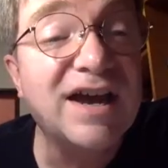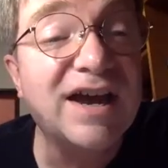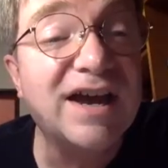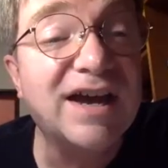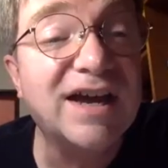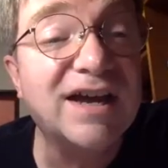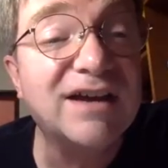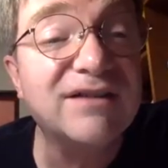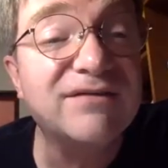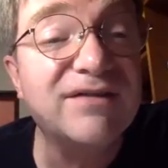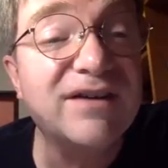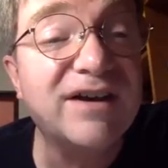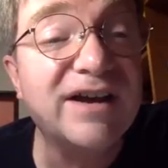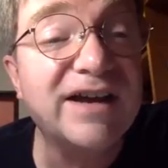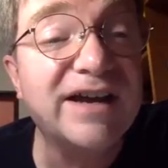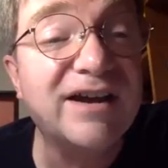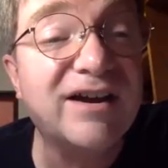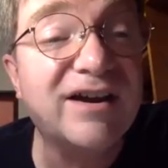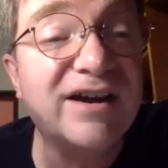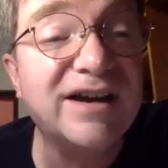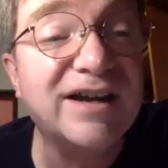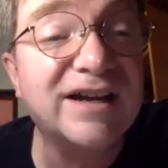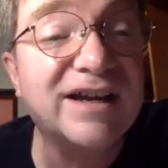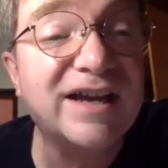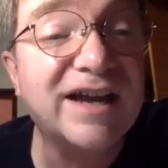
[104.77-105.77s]

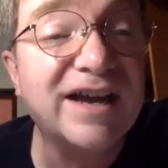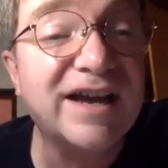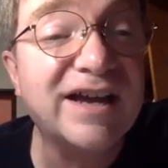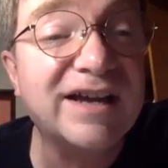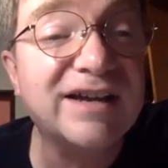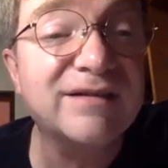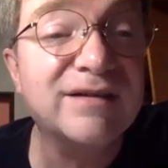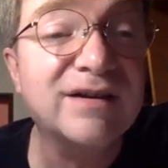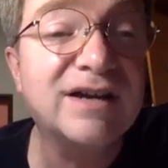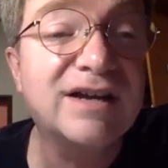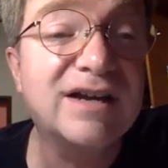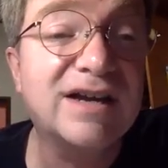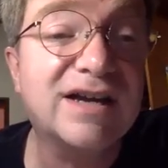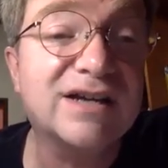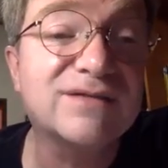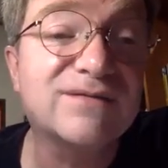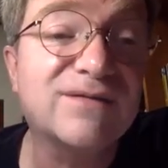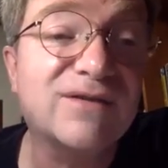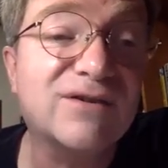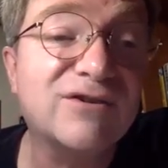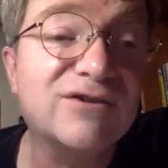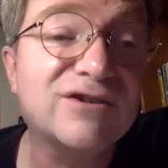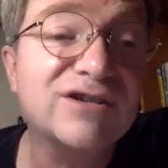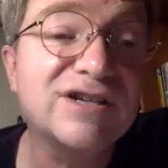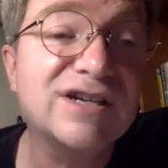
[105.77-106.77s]
AFAIK, as
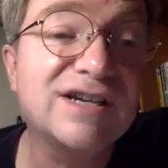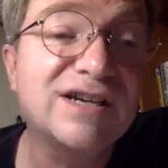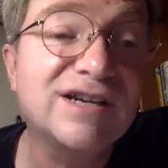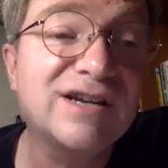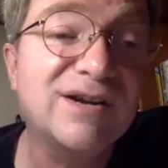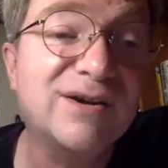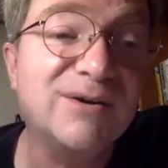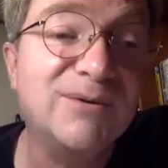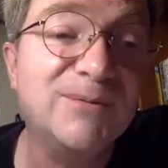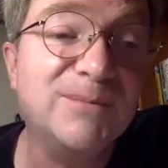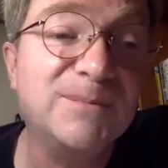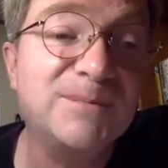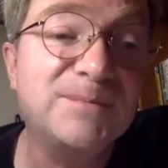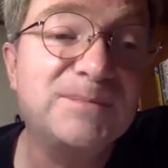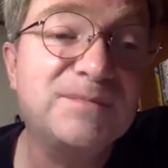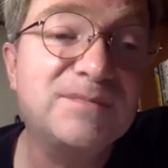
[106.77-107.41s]
far as I know,